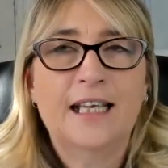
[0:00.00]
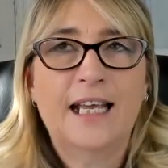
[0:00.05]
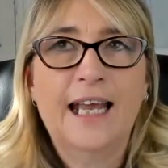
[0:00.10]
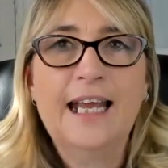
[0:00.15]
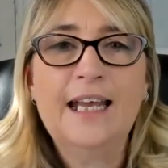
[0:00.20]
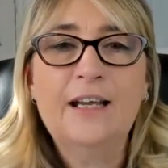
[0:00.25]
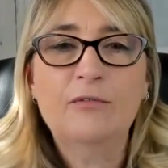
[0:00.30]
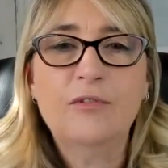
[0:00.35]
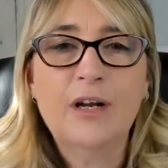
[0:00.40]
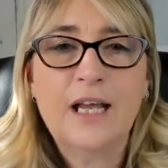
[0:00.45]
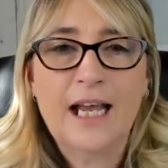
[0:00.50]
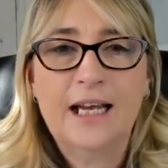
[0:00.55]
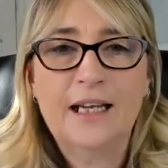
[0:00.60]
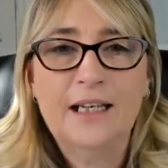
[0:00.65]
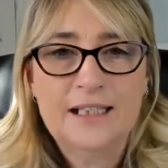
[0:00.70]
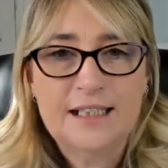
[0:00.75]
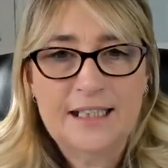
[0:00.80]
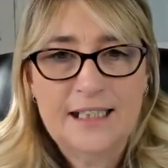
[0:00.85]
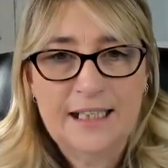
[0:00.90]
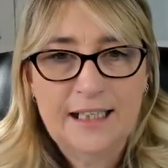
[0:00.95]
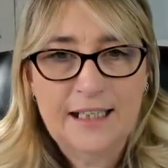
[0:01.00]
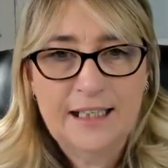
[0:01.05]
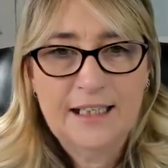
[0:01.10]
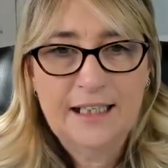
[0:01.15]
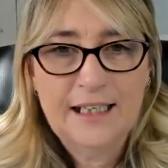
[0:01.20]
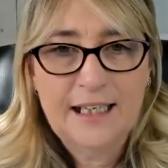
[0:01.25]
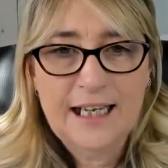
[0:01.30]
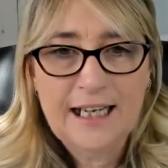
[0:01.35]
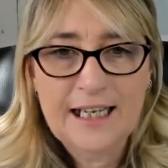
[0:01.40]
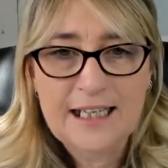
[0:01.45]
in reality.
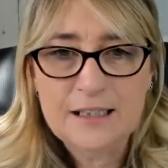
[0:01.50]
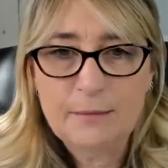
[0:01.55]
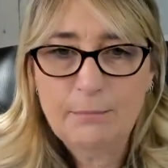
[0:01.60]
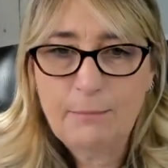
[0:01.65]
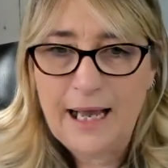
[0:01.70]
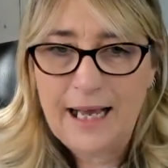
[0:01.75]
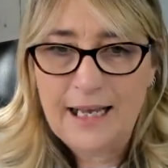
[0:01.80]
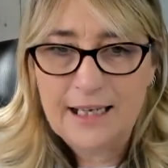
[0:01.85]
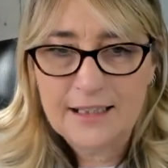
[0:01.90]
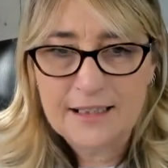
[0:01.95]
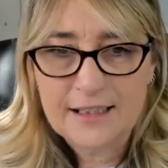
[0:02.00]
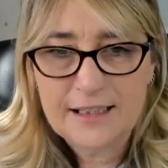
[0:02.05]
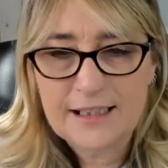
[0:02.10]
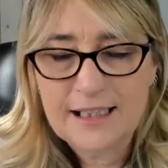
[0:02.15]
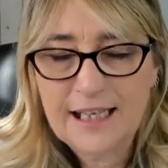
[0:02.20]
It's past.